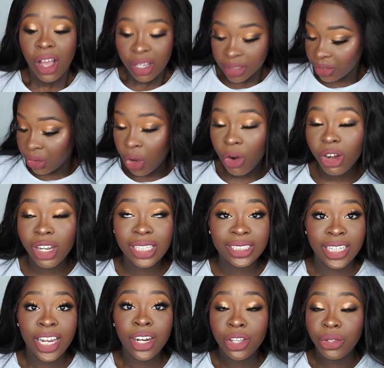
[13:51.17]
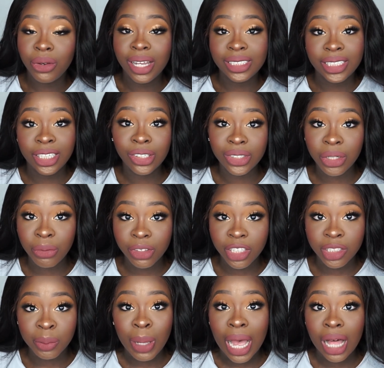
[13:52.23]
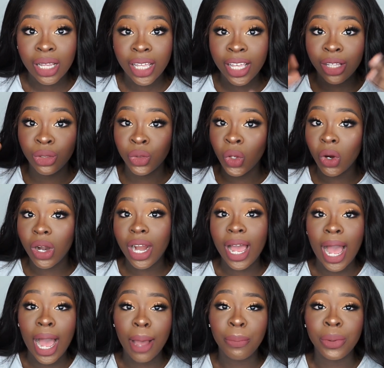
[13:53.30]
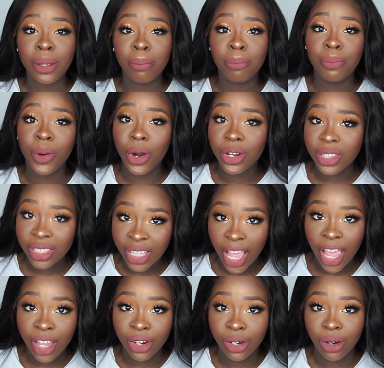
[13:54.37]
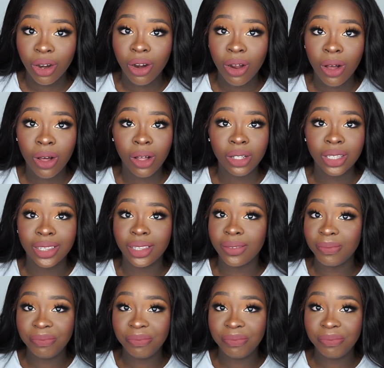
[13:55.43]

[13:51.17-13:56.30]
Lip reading: Laura, Dana, you guys killed it with this palette. Laura, happy birthday, girl.